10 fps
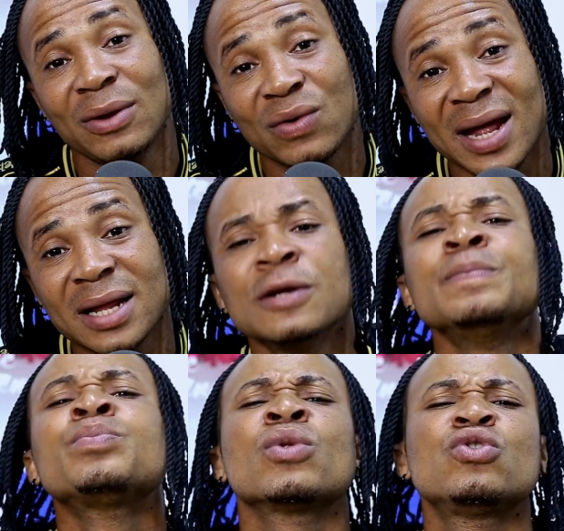You get it?
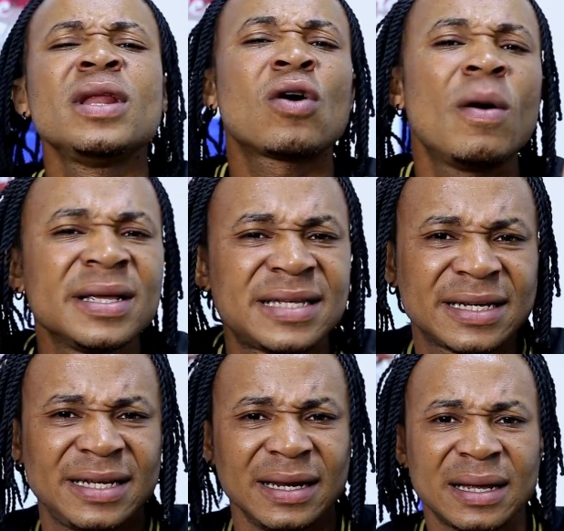So in the comment
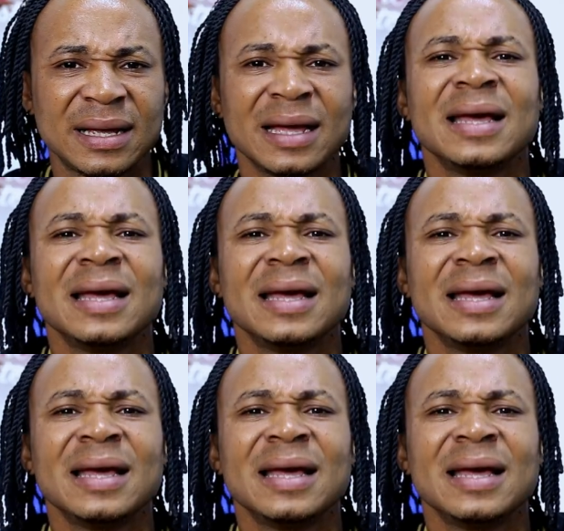section,